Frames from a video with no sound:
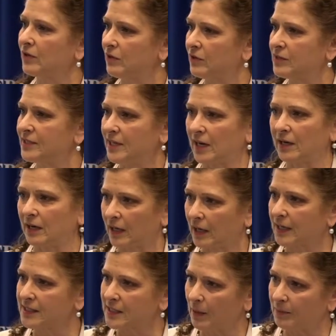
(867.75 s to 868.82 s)
understanding and
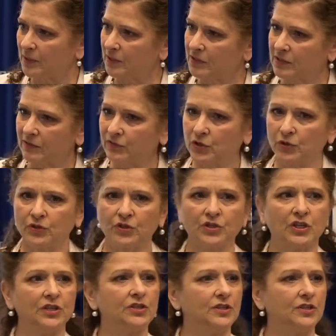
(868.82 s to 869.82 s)
acceptance of church te